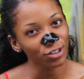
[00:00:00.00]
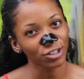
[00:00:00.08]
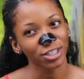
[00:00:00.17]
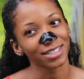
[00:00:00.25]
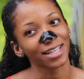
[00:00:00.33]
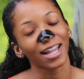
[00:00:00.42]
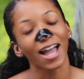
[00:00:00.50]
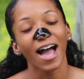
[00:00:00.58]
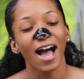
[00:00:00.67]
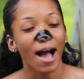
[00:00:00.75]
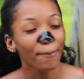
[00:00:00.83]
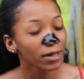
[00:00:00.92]
and they're just like,
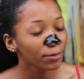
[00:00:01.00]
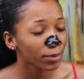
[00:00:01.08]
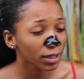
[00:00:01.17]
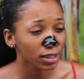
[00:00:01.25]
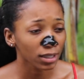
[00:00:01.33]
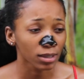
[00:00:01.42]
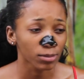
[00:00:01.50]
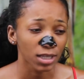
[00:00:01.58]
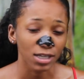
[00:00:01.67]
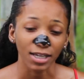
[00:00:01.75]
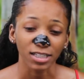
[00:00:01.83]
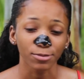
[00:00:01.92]
I'm gonna pick the, the
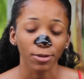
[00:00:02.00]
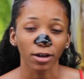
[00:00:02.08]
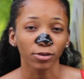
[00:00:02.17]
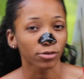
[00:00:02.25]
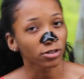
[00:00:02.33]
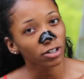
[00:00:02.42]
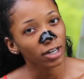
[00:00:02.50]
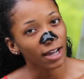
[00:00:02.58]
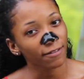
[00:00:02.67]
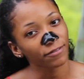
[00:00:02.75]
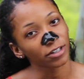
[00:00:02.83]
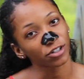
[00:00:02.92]
date spot. We're gonna
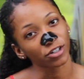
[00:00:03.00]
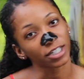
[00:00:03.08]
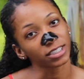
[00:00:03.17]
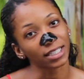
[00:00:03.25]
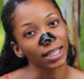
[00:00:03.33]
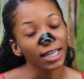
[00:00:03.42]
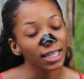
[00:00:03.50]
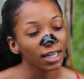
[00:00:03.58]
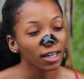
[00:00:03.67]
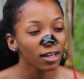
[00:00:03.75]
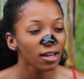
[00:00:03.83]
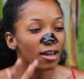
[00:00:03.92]
have fun. You're going to like
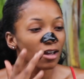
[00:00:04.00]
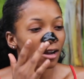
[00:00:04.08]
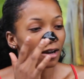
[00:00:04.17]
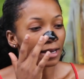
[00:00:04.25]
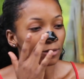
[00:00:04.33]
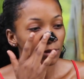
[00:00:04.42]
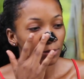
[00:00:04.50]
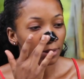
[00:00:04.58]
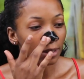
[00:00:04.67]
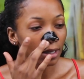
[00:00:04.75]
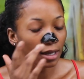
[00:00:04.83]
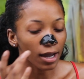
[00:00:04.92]
it. Now with
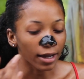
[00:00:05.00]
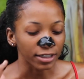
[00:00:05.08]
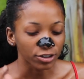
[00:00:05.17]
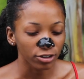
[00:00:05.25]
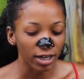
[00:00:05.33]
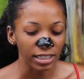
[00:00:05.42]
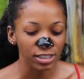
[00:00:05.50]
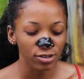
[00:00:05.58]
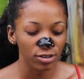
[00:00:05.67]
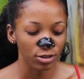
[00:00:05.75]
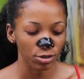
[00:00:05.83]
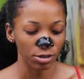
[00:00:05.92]
me, I try
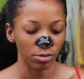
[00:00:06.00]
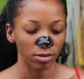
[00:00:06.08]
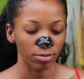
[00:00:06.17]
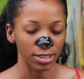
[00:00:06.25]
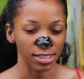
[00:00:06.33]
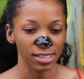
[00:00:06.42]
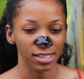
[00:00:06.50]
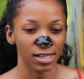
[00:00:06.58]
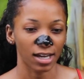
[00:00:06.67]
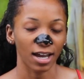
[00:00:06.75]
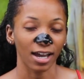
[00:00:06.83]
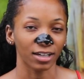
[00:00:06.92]
to agree with places
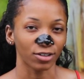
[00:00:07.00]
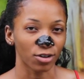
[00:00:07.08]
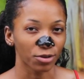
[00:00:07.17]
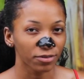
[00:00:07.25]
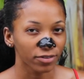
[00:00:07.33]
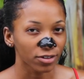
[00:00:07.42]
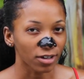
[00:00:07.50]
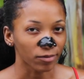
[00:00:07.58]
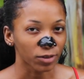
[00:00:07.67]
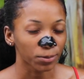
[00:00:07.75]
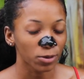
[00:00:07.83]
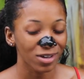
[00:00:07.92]
that I know I would feel
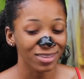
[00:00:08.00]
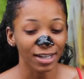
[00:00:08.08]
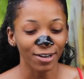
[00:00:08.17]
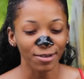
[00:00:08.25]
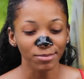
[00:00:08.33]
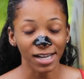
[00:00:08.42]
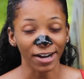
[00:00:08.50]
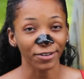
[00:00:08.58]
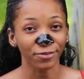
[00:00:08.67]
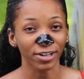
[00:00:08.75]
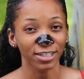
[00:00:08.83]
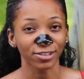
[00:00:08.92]
comfortable with. Now I'm tired
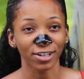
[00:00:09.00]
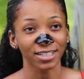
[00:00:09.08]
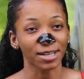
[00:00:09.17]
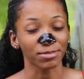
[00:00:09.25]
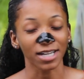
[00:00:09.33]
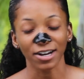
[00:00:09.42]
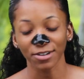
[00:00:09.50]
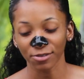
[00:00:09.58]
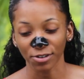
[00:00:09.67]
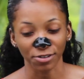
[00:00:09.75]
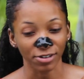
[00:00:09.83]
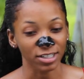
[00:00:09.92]
of restaurants. I'm tired of
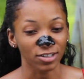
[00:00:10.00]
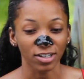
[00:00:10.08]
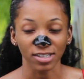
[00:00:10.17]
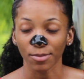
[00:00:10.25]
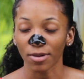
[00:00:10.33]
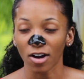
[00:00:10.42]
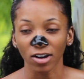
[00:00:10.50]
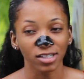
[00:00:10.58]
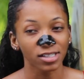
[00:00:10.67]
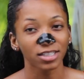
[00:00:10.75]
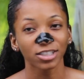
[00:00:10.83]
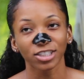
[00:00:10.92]
going to restaurants. I'm
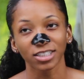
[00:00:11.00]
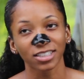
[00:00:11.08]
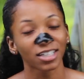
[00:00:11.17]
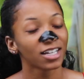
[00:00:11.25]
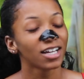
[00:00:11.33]
honestly just,